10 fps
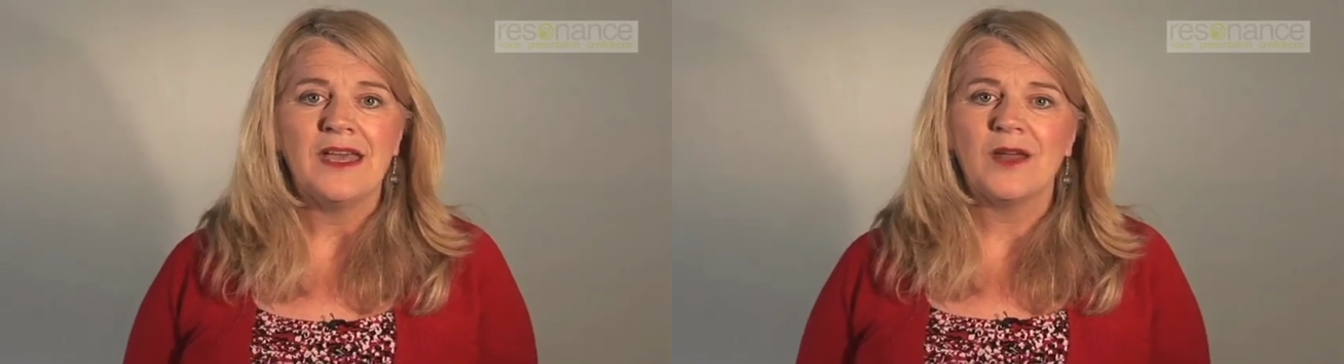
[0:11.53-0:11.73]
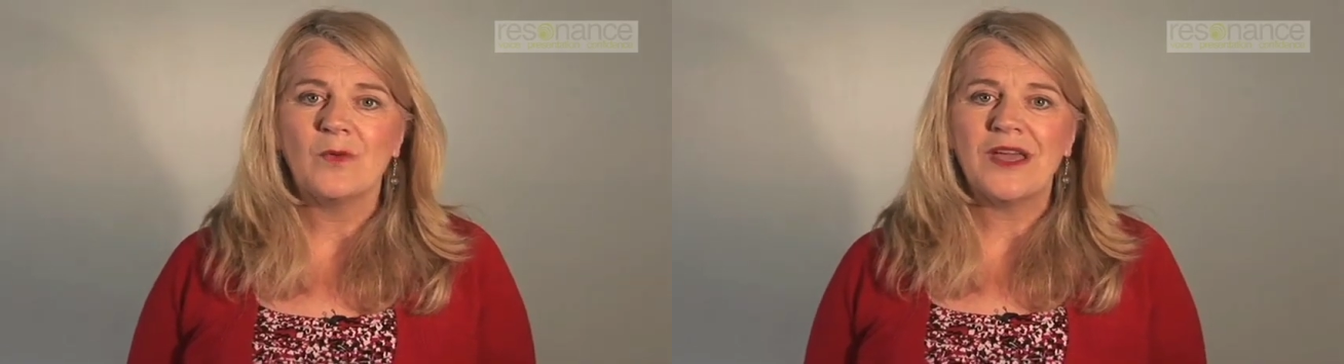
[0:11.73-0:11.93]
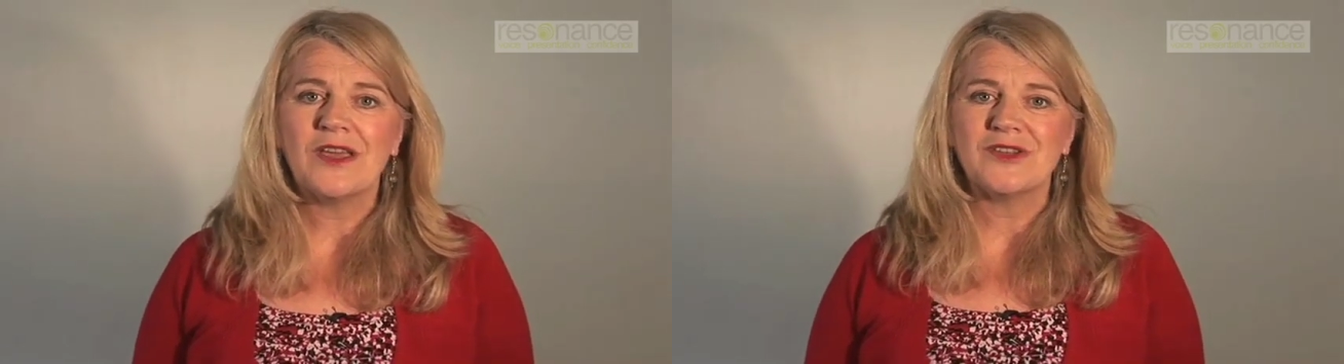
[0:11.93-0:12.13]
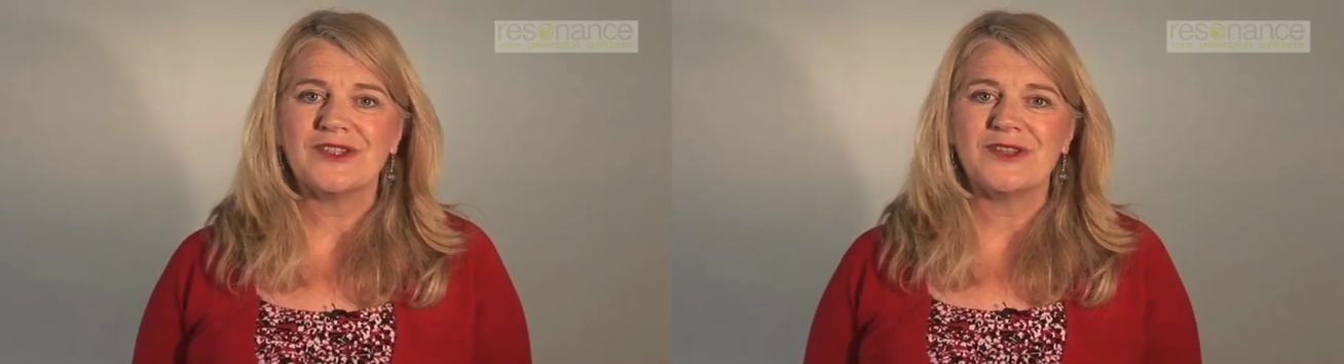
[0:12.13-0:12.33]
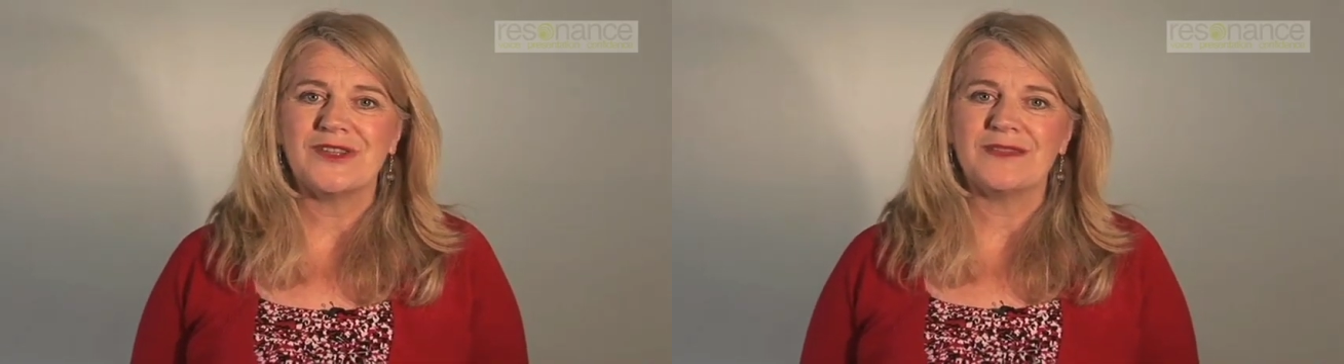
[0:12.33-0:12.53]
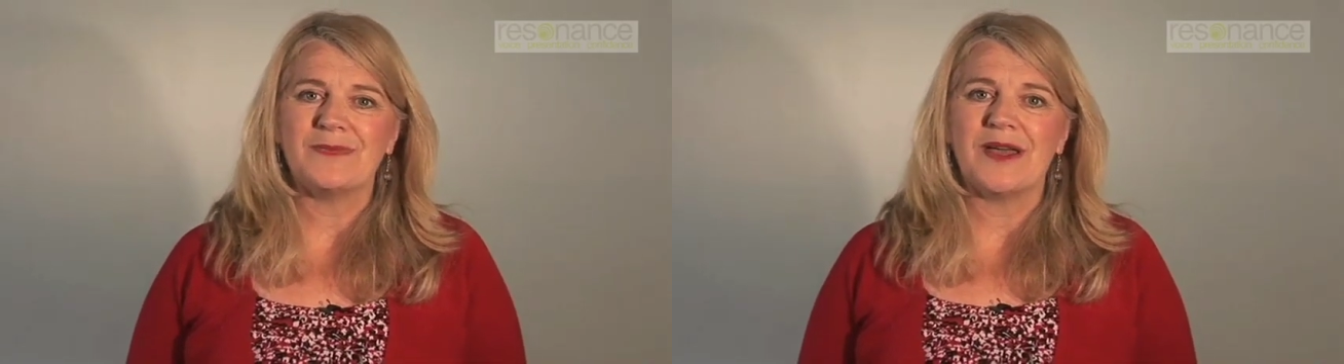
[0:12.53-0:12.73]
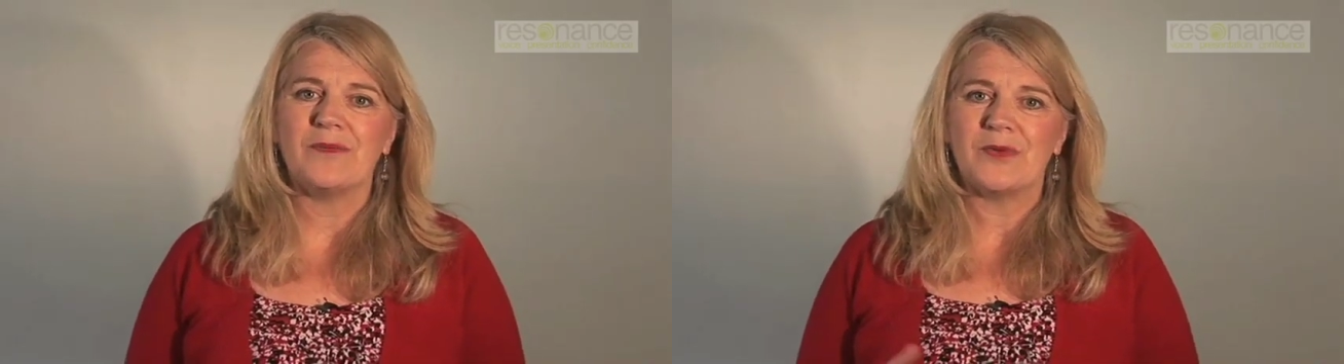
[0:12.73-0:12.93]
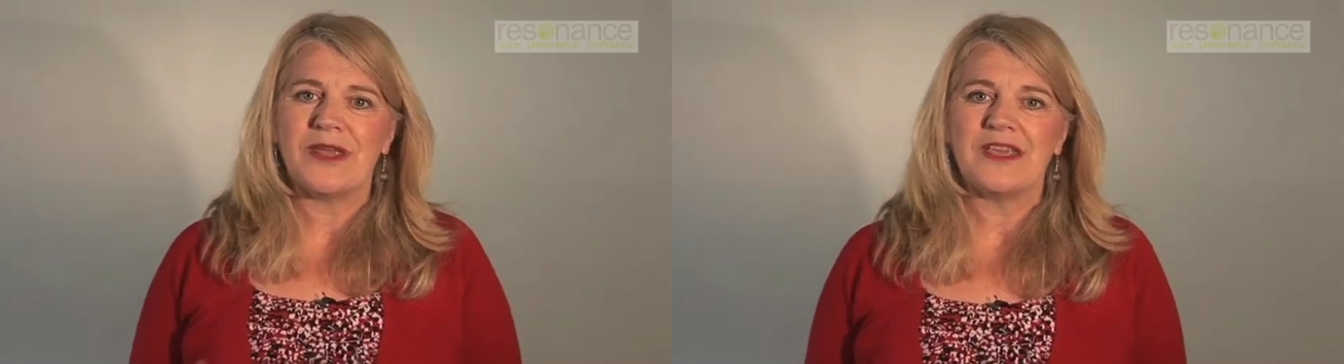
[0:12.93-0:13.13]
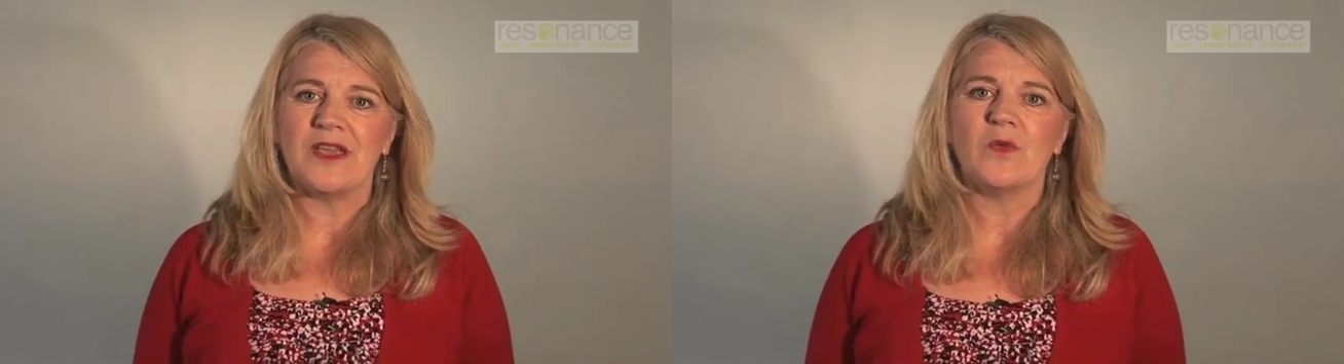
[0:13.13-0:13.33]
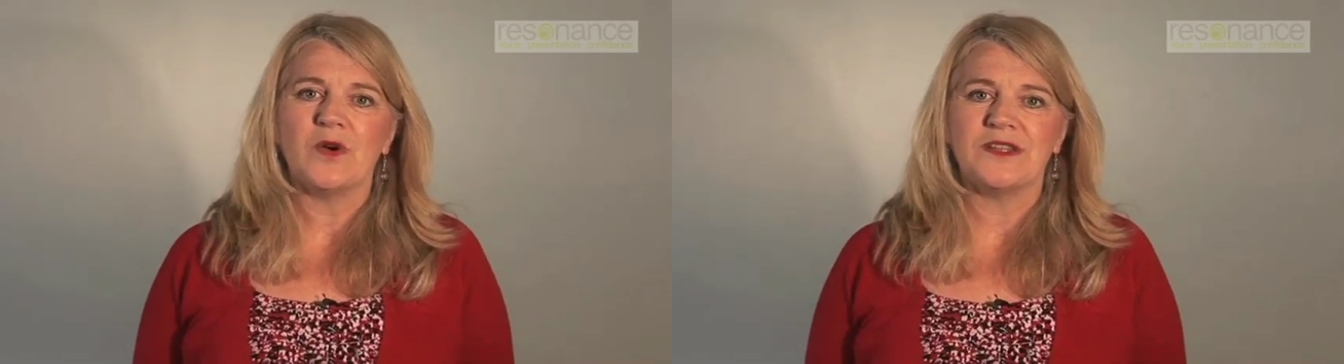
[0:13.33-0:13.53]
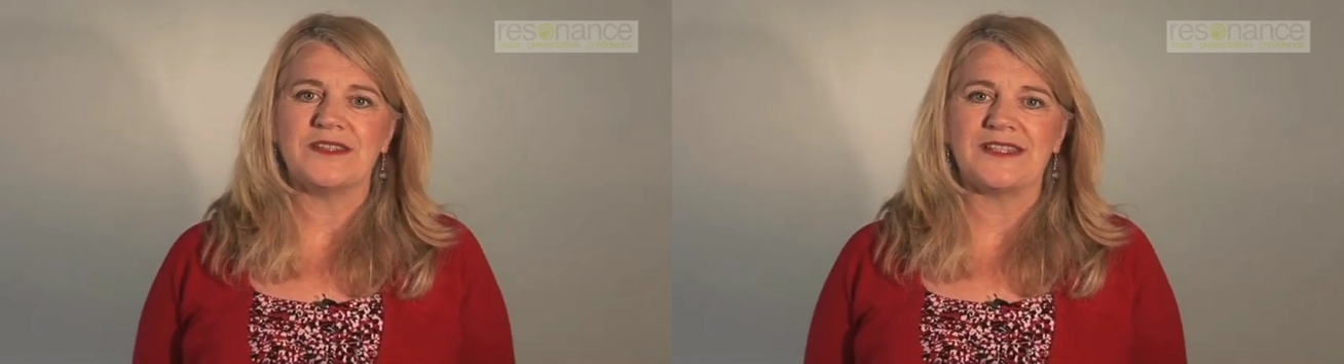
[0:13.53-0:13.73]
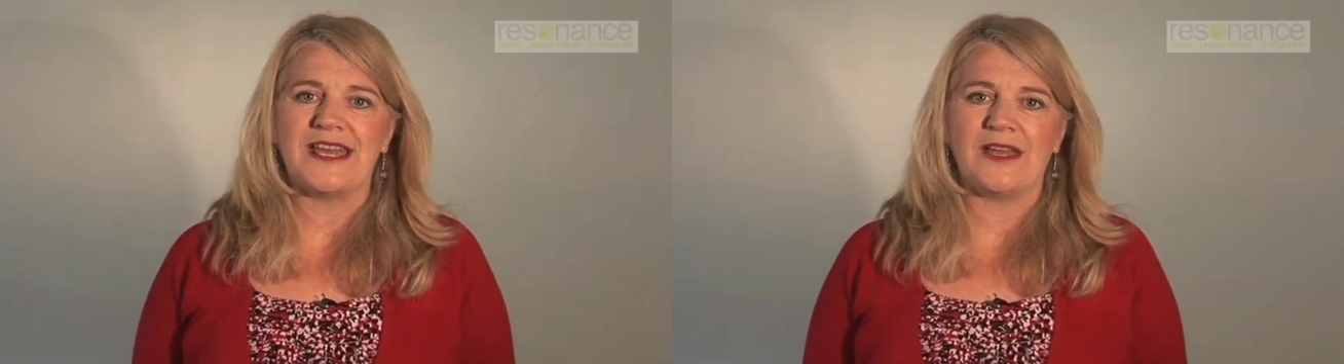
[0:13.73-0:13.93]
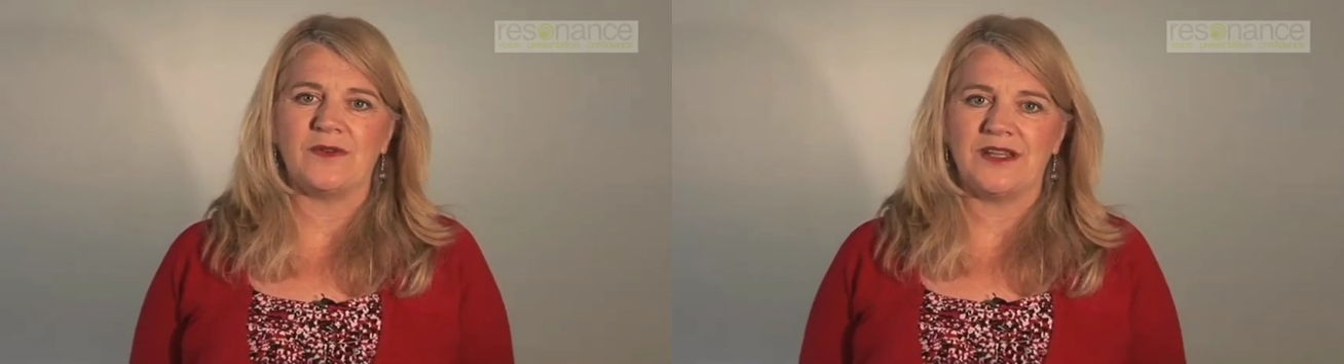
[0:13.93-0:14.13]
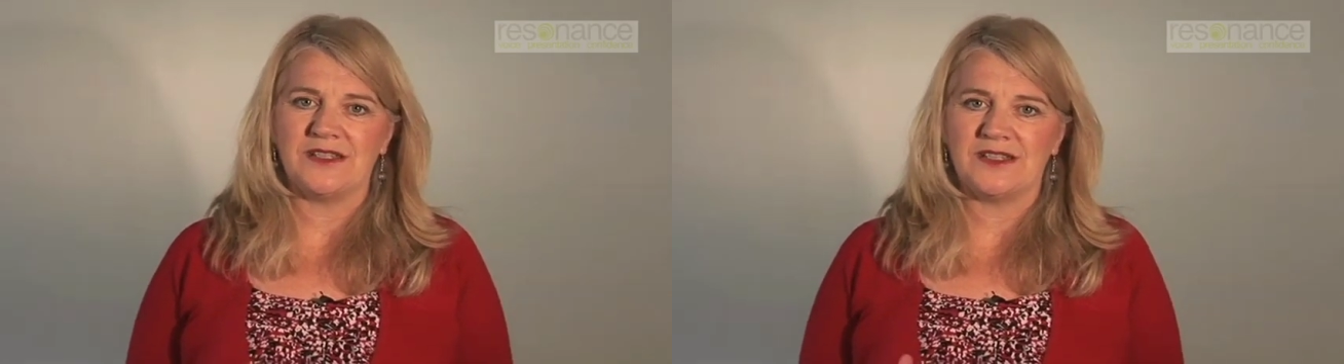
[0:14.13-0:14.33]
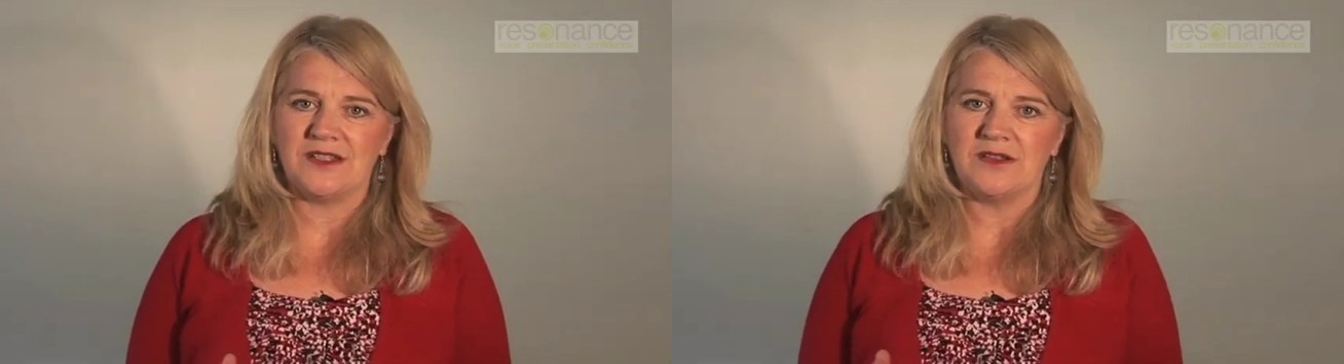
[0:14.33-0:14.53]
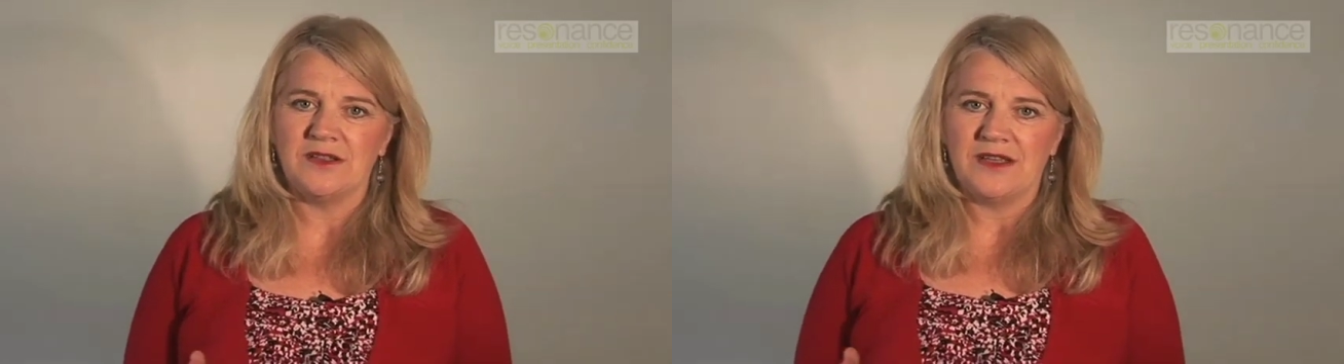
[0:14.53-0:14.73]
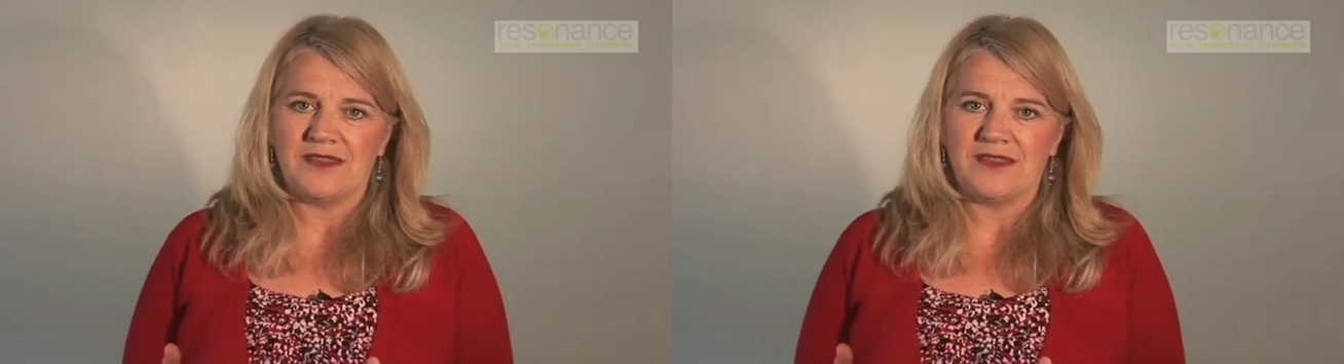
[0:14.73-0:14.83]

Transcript: And we're going to do this by breaking words down into